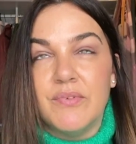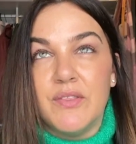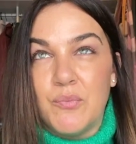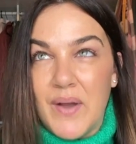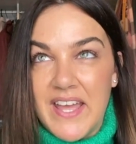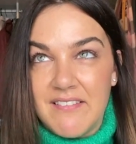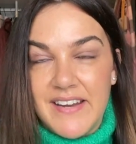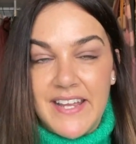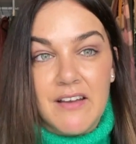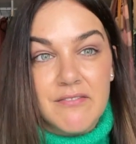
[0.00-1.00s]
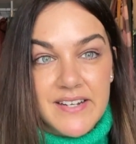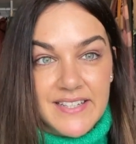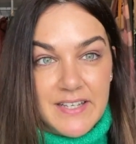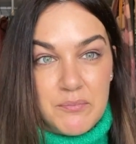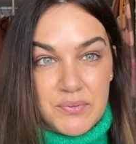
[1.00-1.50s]
wearing
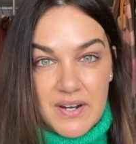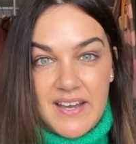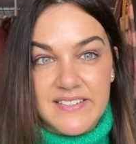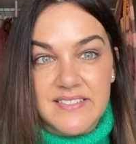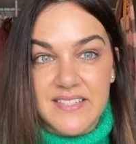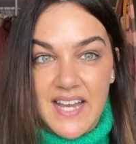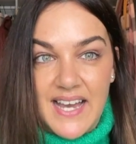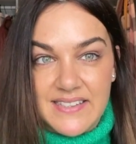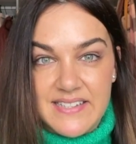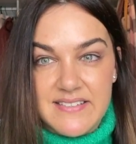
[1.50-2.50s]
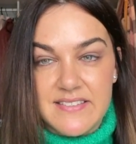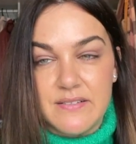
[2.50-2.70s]
really bright colours.